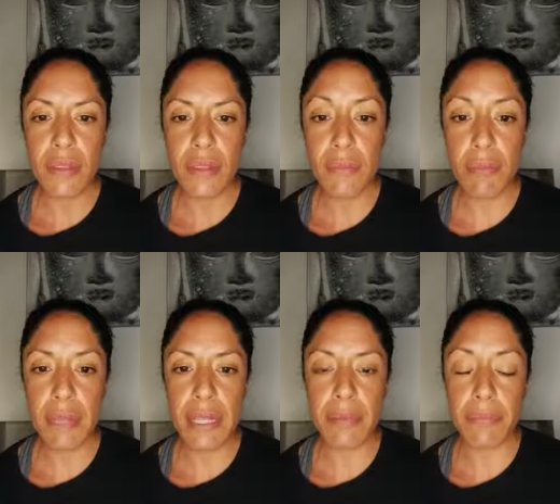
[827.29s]
And for
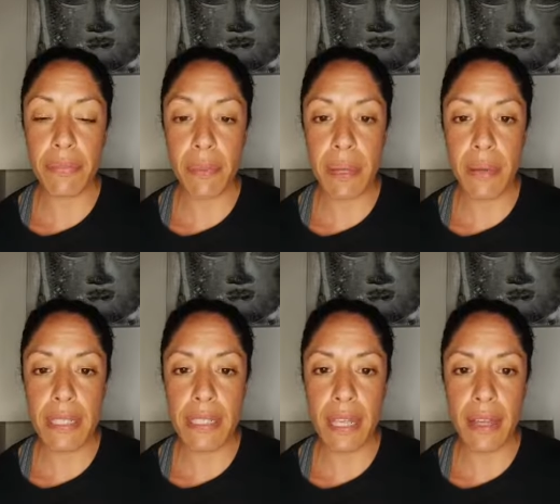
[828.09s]
me to be able
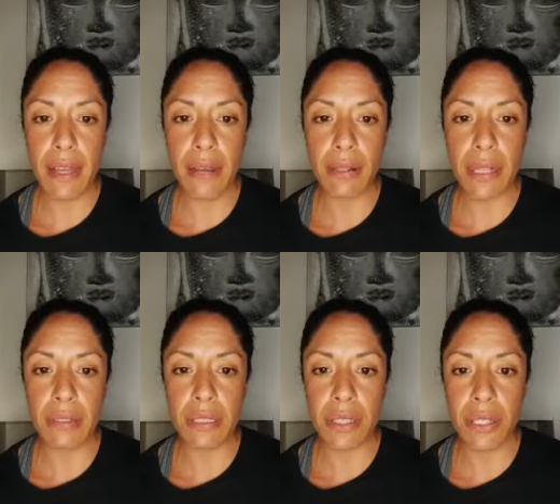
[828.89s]
to say that out
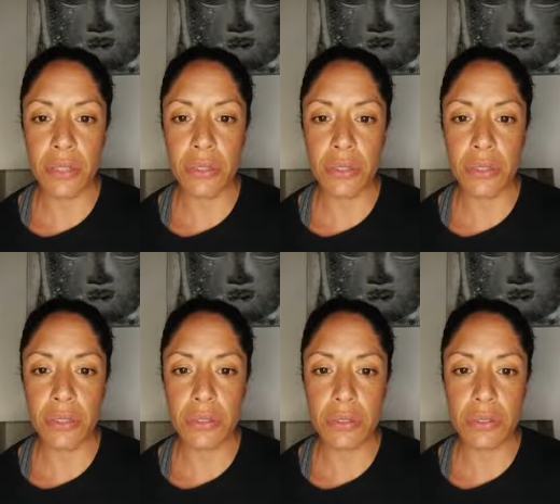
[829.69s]
loud is huge.
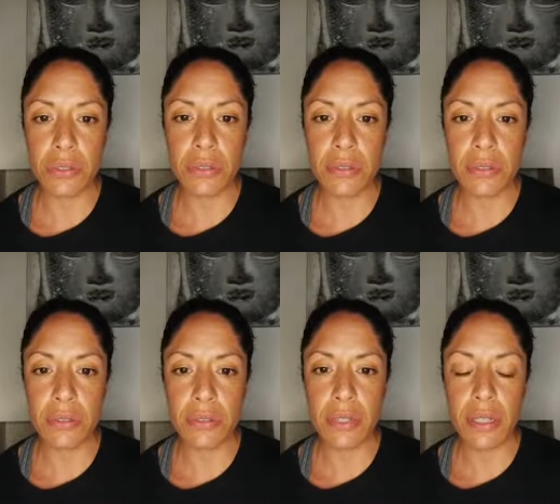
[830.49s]

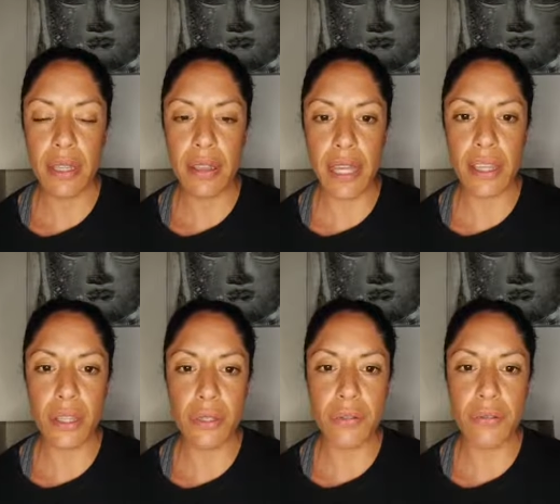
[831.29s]

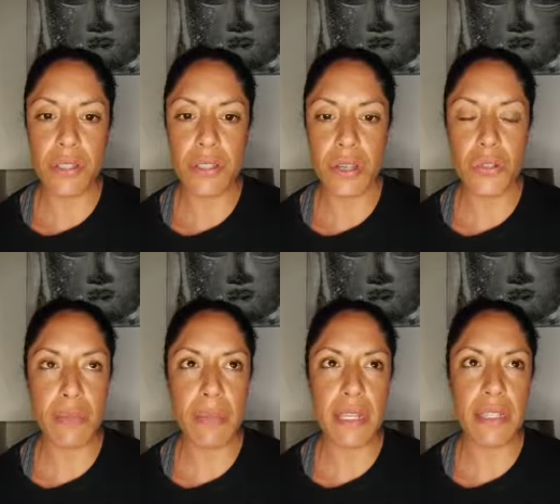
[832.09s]
Thank you for
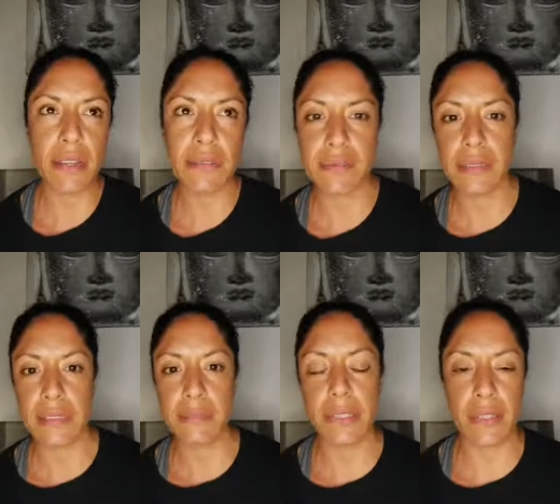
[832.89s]
social media,
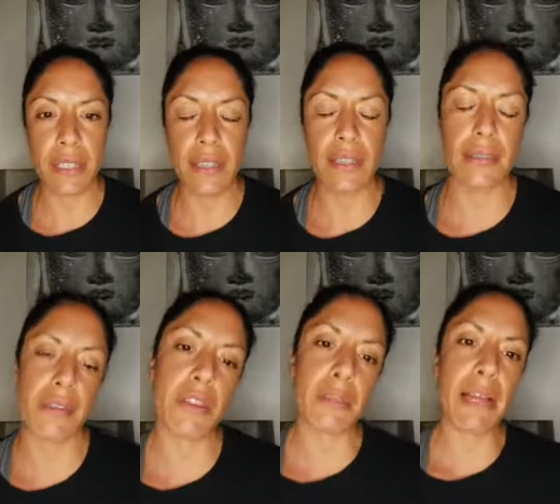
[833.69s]
to
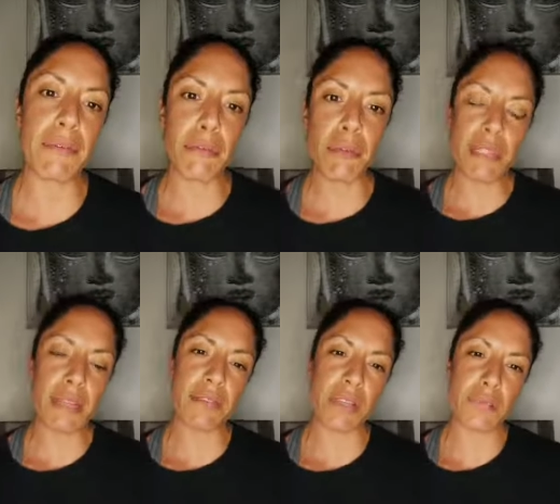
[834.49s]
the platform to
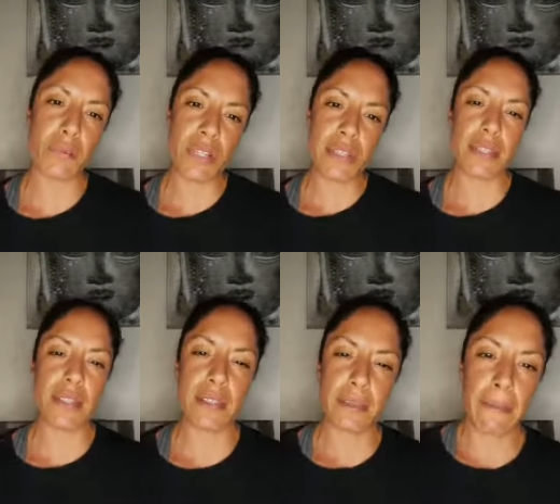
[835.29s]
give us
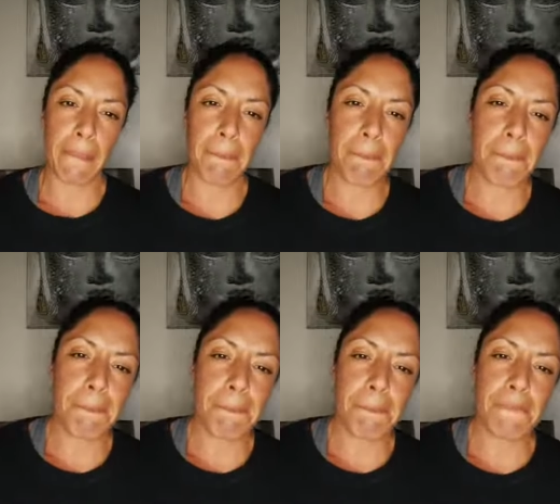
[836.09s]
voices.
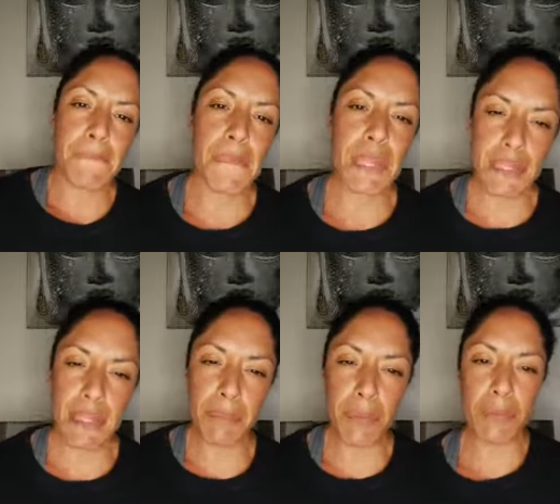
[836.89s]
Isn't
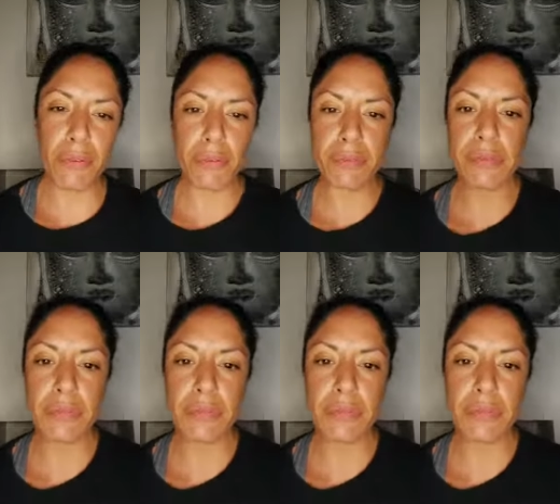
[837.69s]
that beautiful?